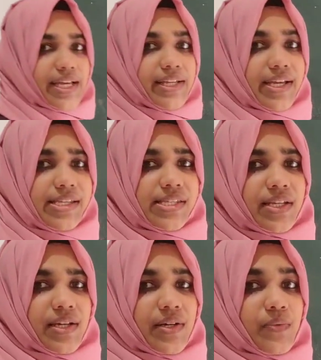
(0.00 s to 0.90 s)
That is
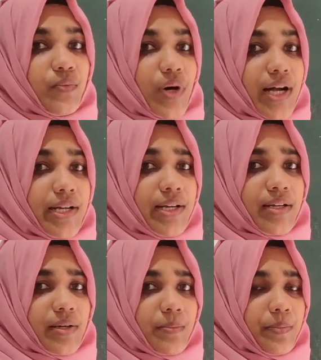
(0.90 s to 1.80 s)

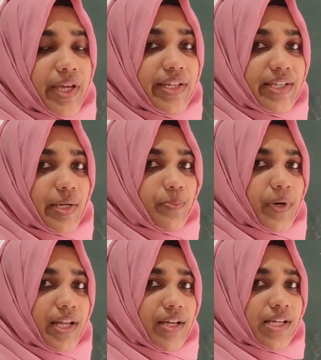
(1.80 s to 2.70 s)
1 meter
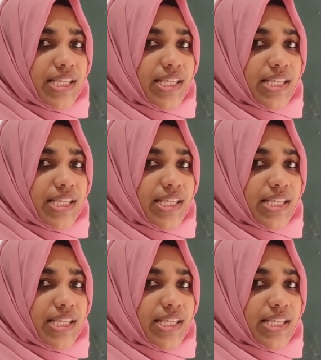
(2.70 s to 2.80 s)
per